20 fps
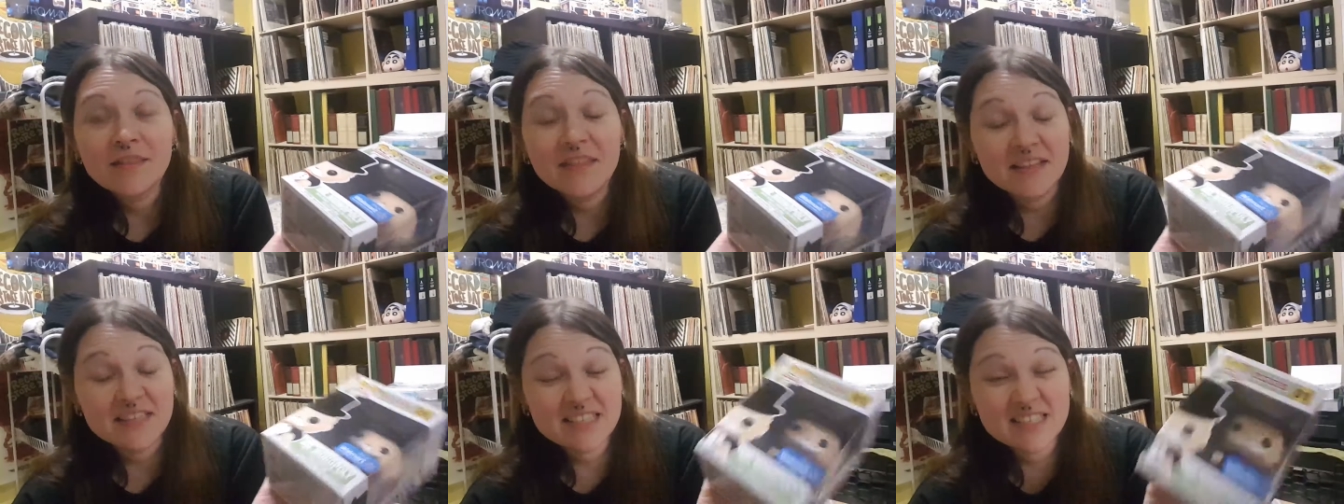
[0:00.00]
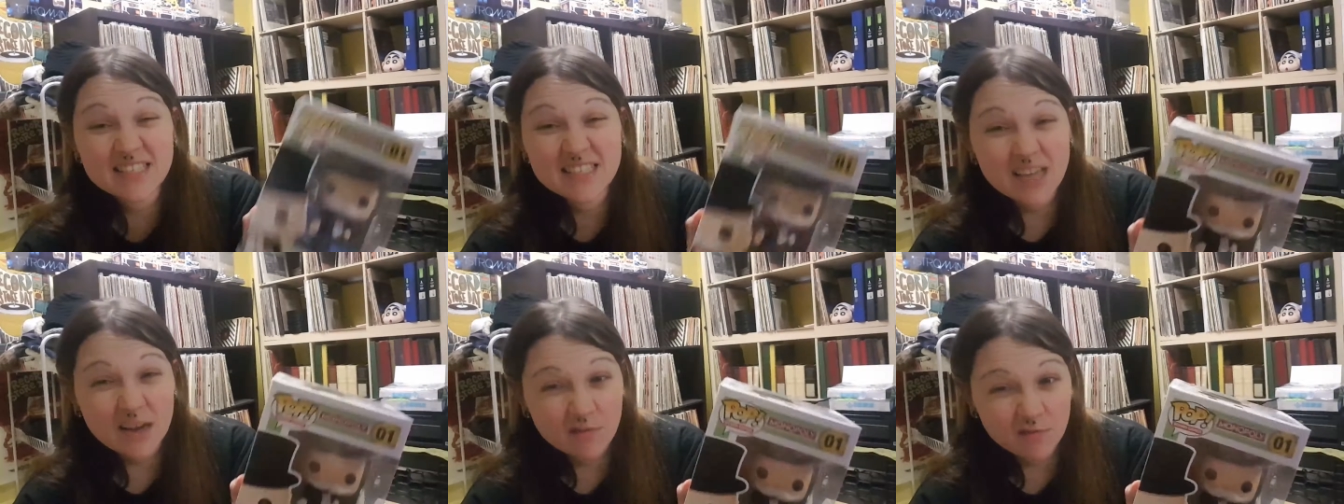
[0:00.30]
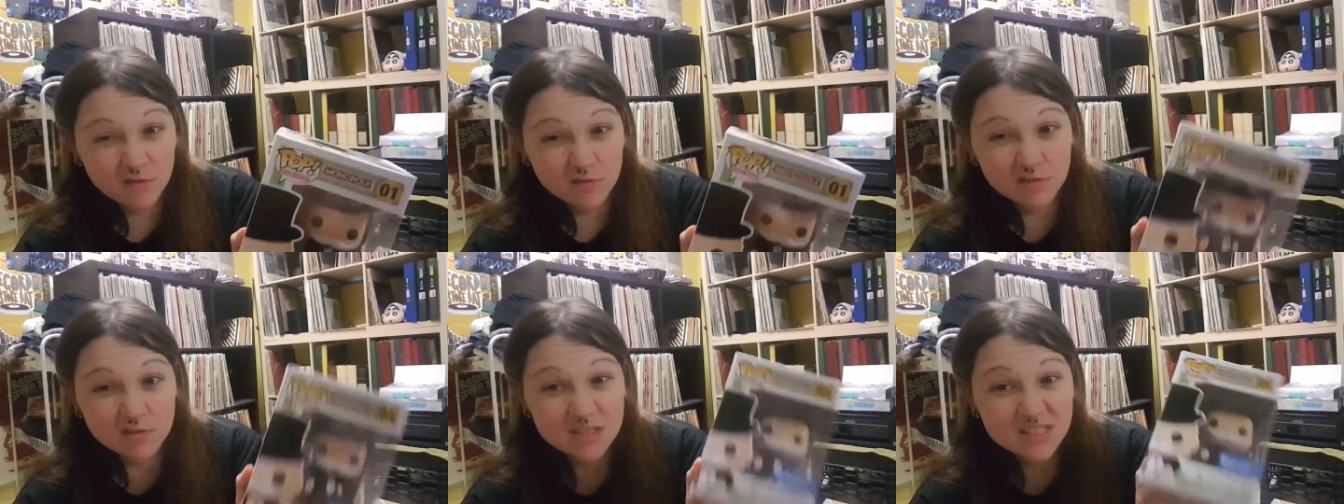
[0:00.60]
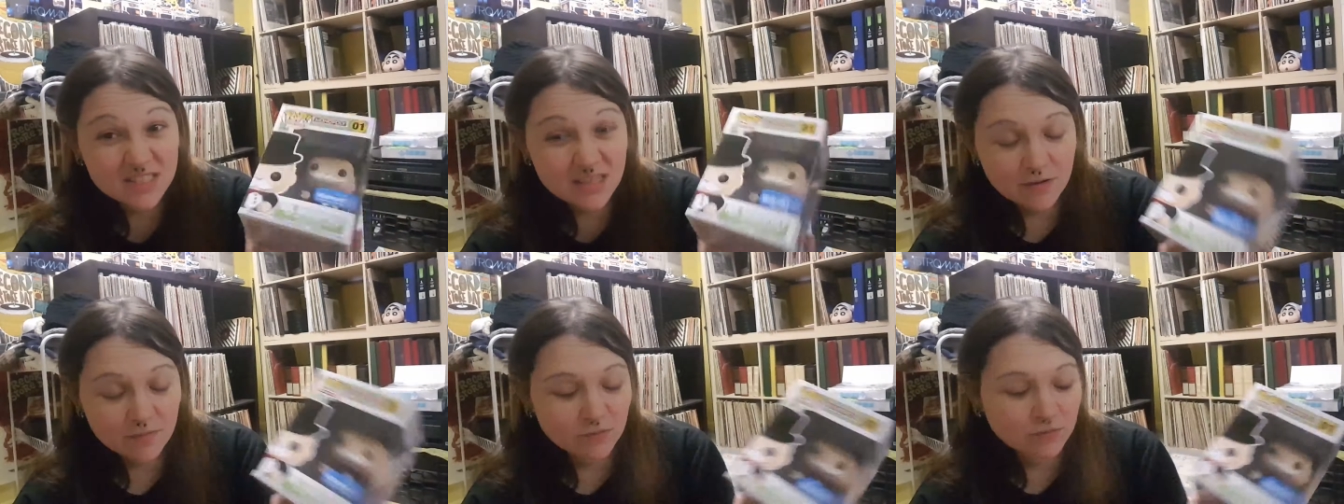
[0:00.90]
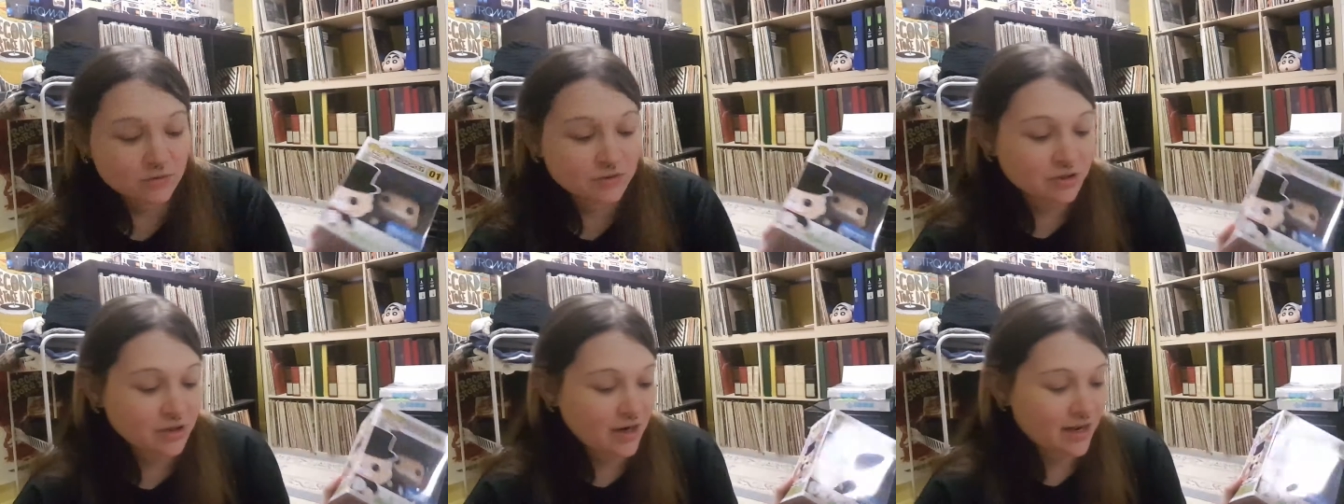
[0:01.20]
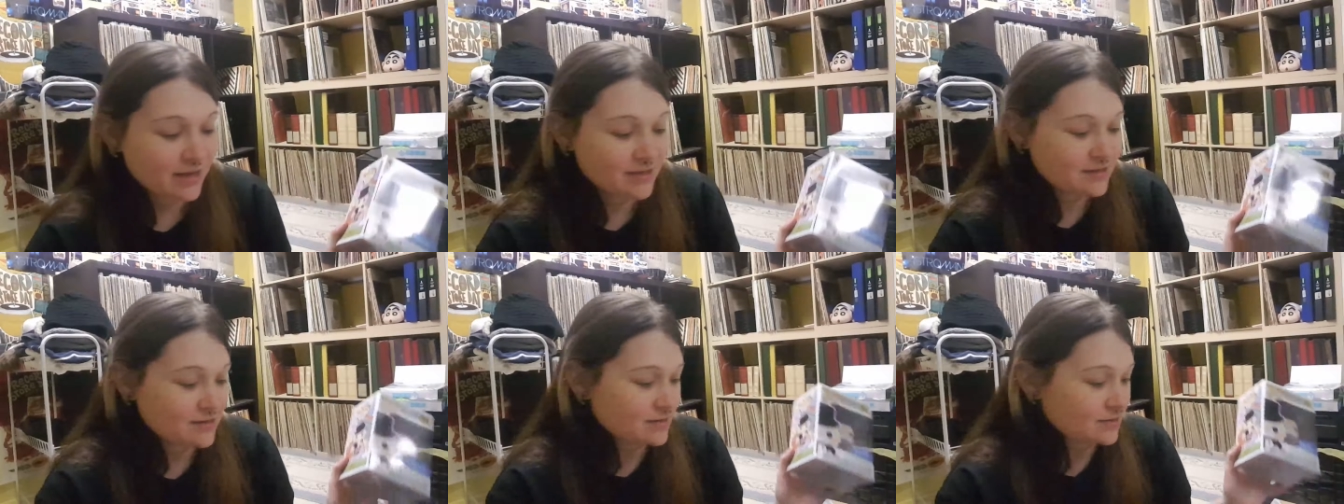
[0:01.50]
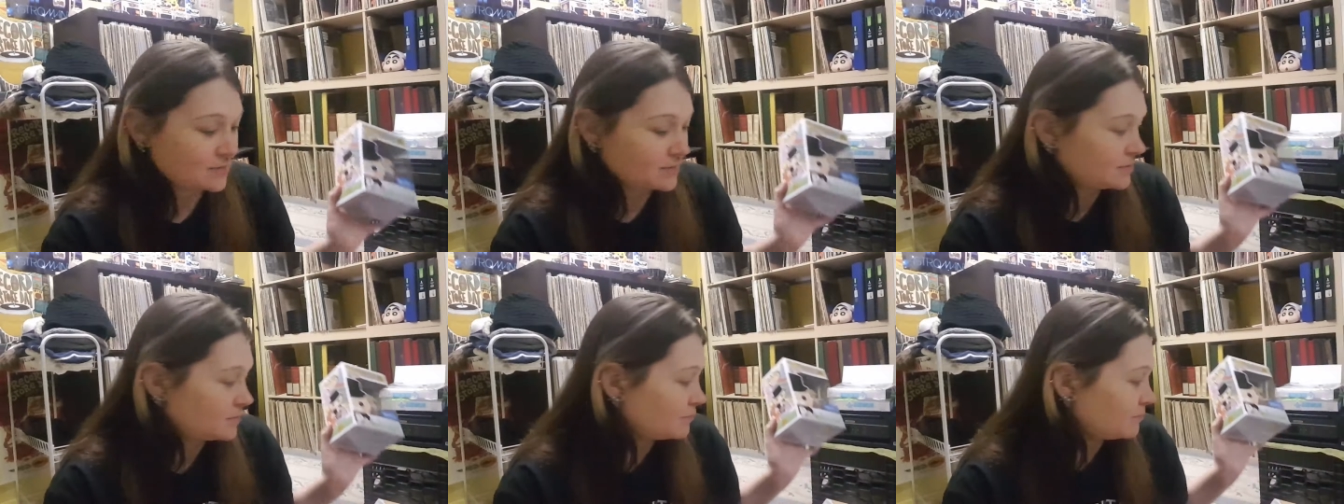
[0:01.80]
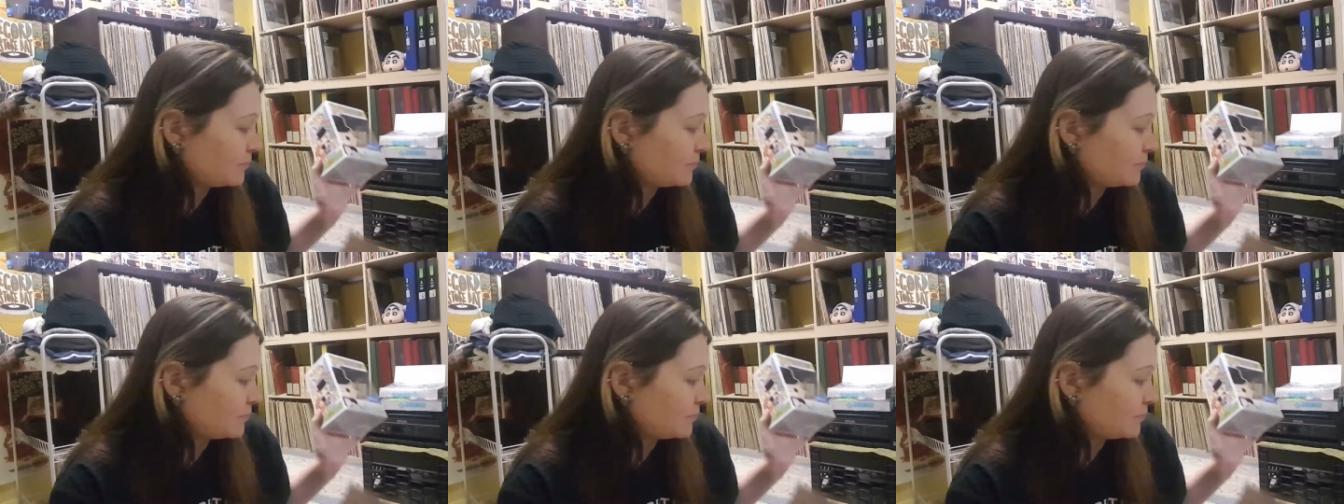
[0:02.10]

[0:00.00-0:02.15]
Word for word: I think, several, several tries